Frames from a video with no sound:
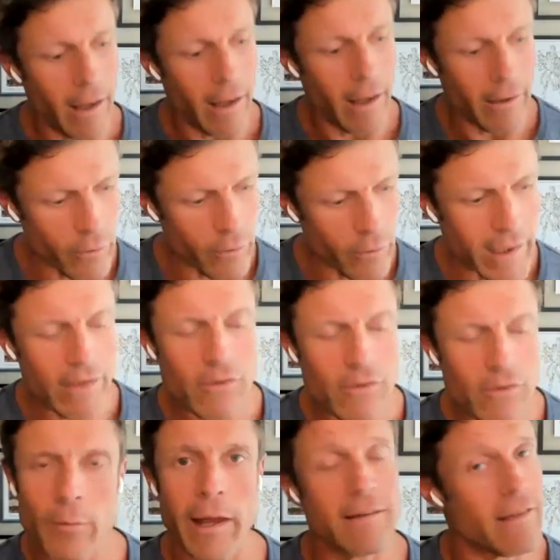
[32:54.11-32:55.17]
And so if you
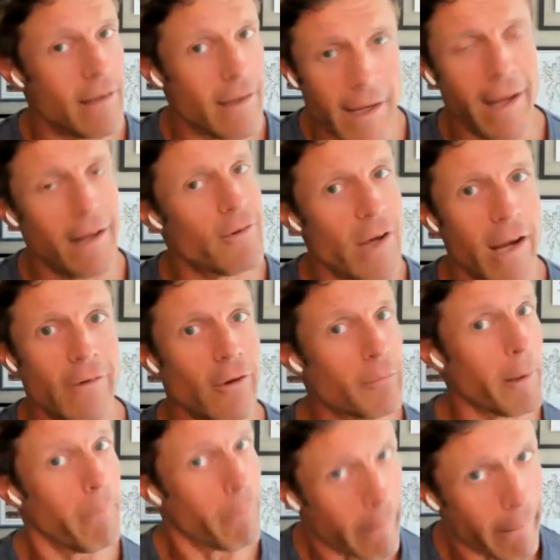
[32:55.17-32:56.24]
get to a place and you can't
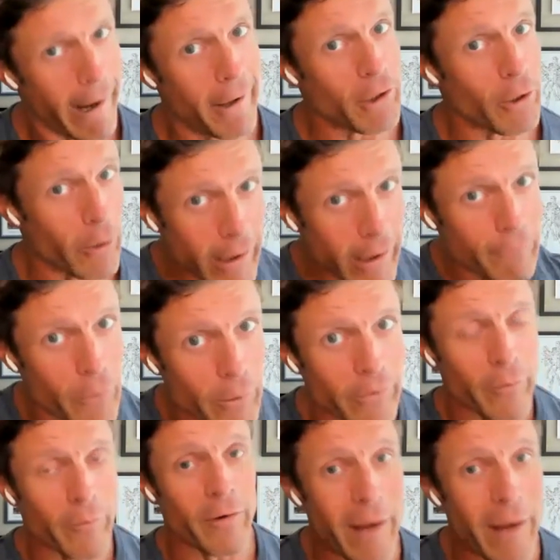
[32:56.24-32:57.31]
change those people around you or
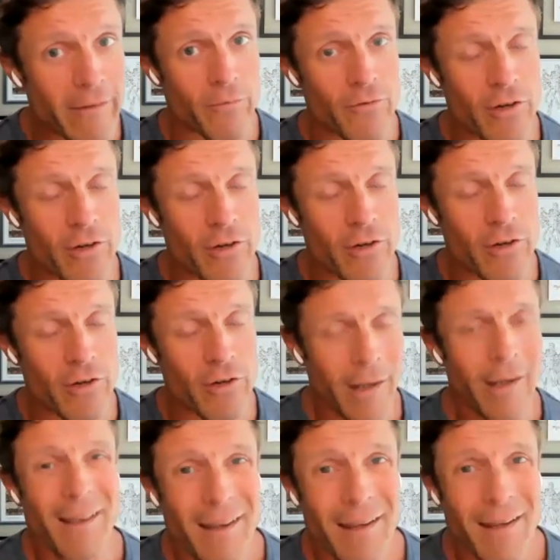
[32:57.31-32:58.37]
influence them to make some
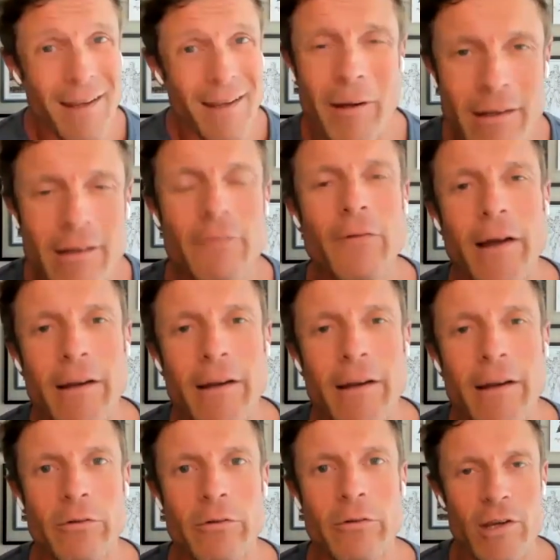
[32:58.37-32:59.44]
shifts, you might need to
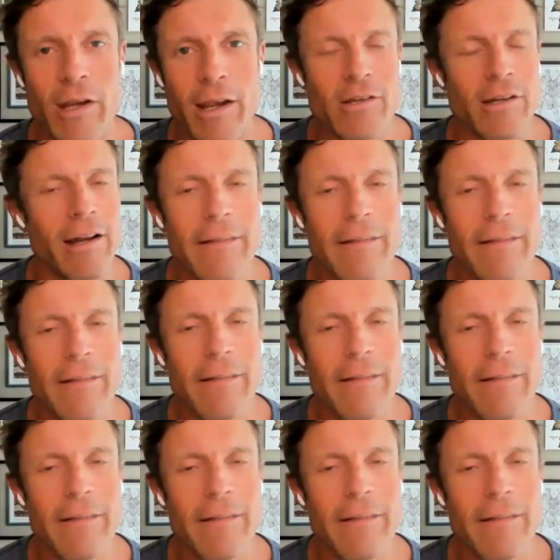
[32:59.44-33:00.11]
find a new association.